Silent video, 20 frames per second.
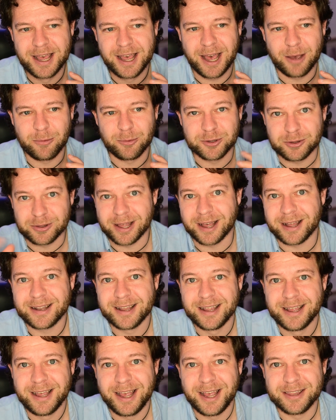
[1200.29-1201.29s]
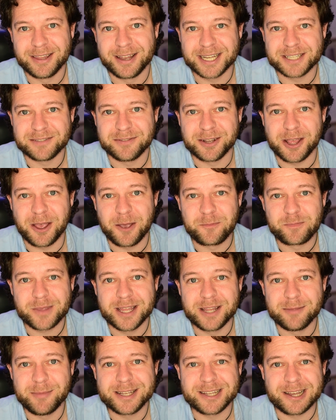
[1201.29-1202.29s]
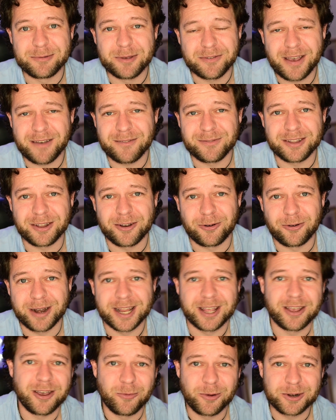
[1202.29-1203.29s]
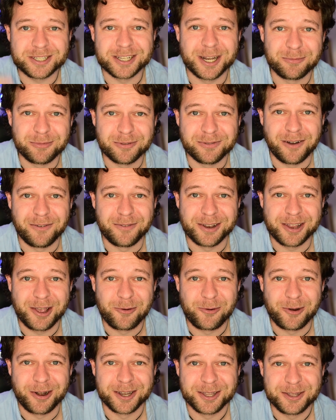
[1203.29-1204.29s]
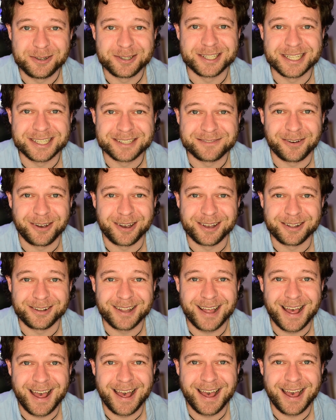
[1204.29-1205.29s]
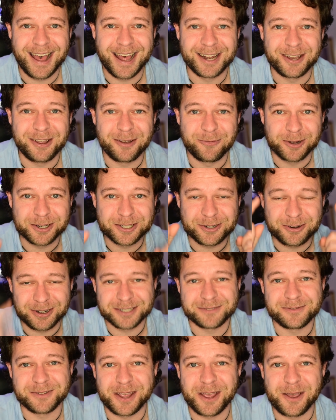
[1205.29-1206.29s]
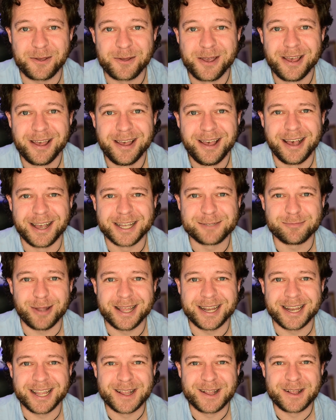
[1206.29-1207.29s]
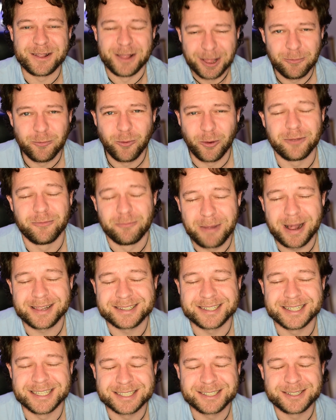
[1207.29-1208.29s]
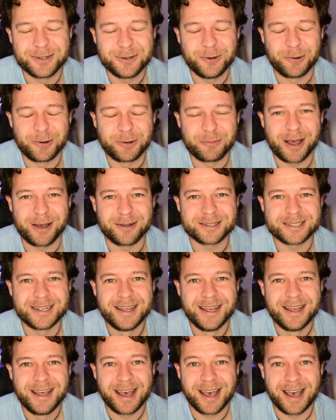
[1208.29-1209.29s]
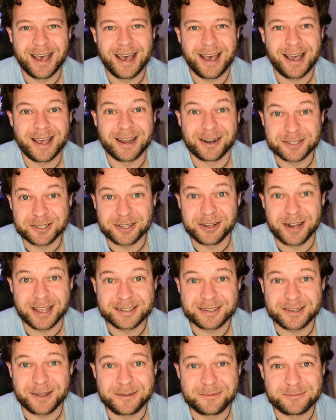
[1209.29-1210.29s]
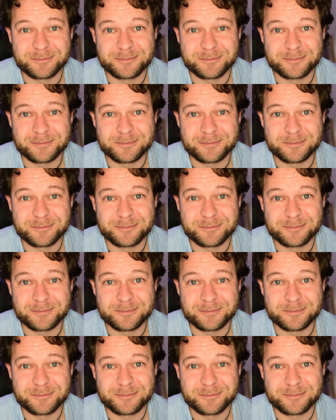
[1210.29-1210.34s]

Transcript: and we'll do that in the next video. In the meantime, if you haven't done already, go and watch the number file video where I use this file, and go and watch Grant's video explaining what the maths is all about, and I'll see you next time.